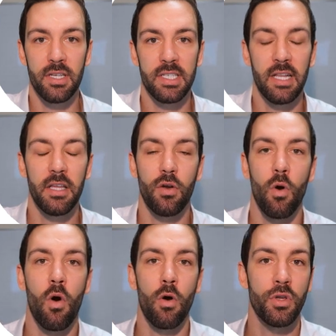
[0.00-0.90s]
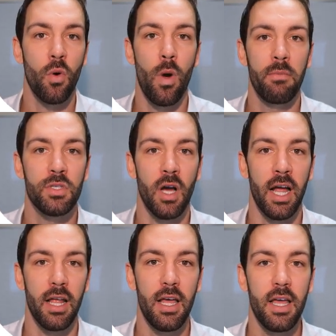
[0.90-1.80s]
you're selling or on your
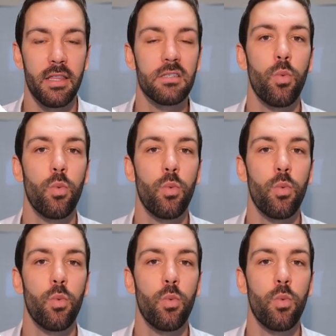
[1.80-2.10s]
website. This